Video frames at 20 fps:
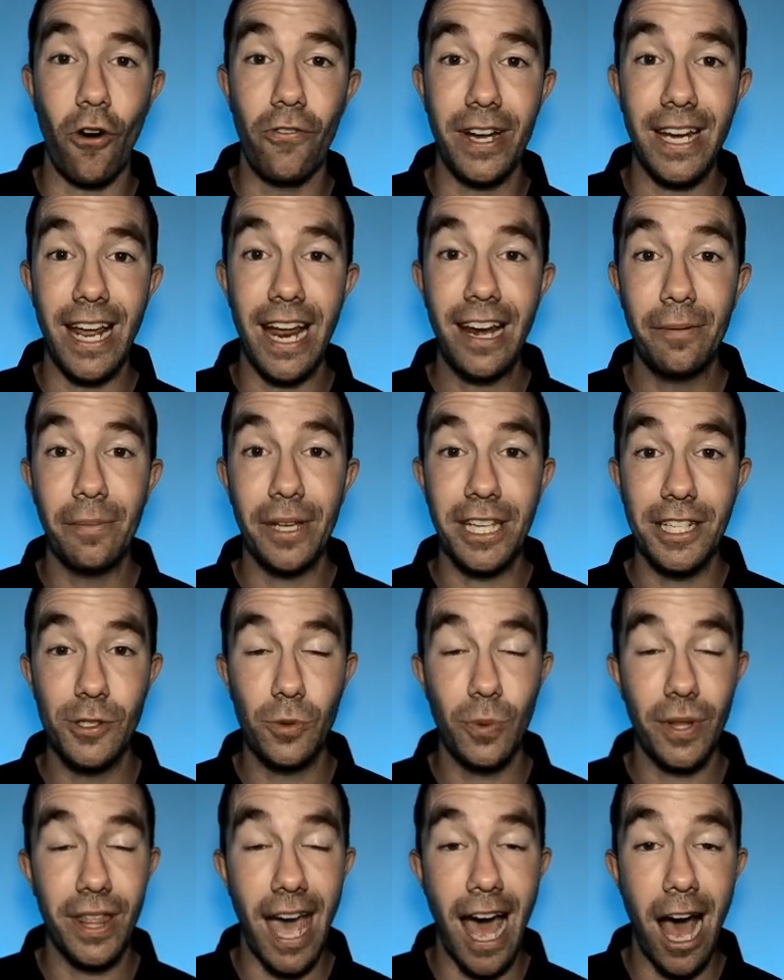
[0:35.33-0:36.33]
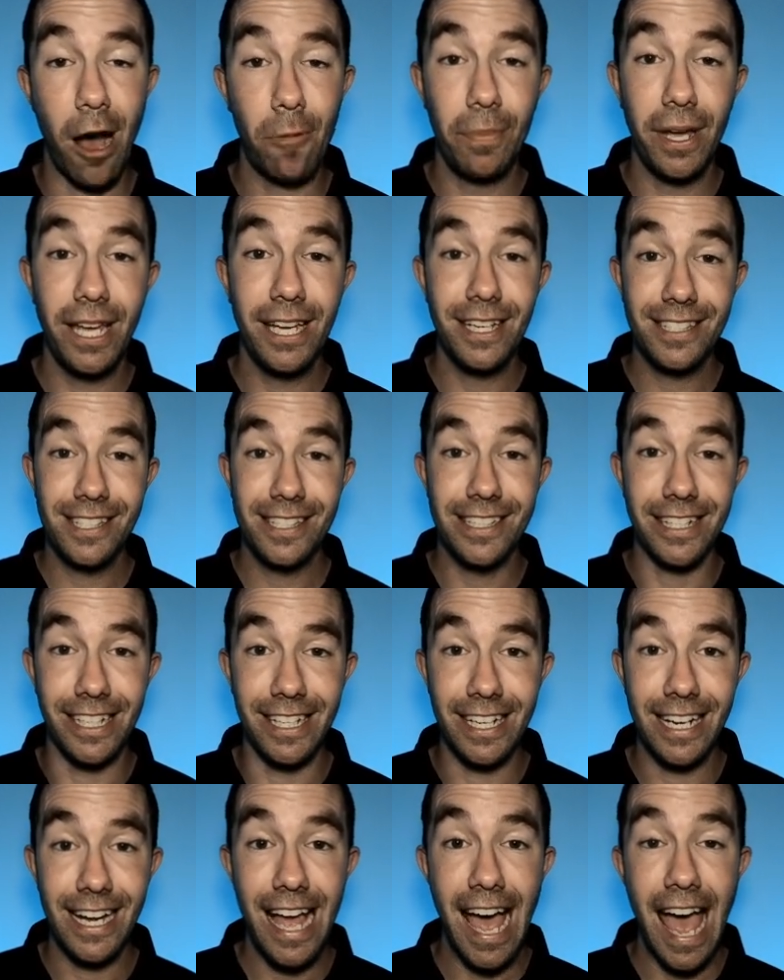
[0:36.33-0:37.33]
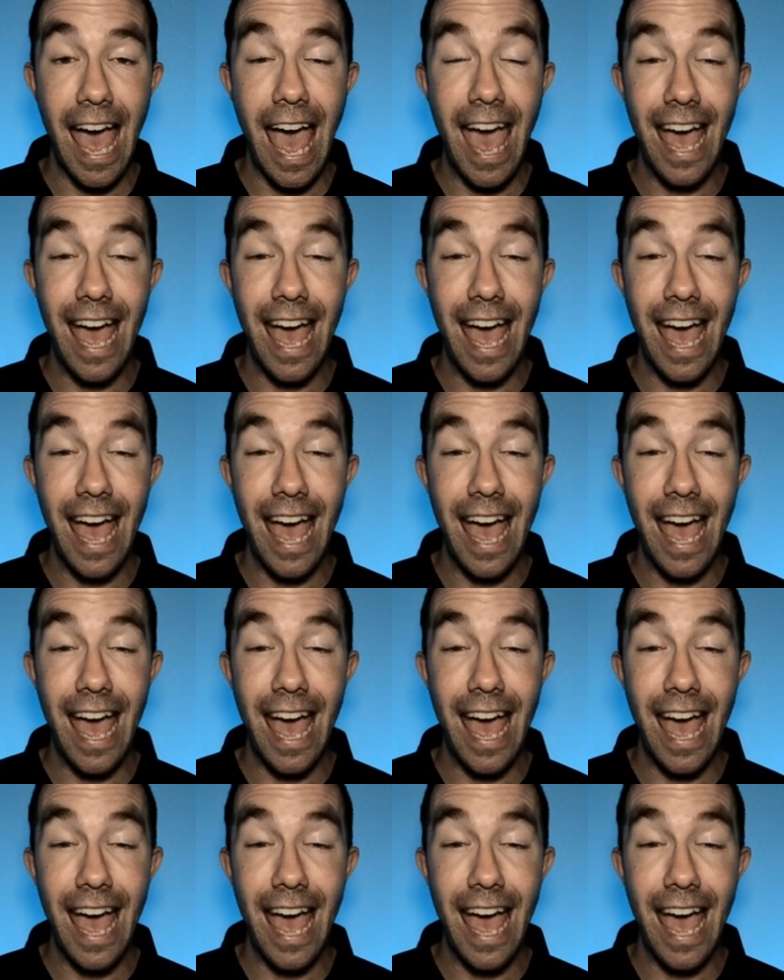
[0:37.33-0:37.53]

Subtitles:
of anemones without being stung,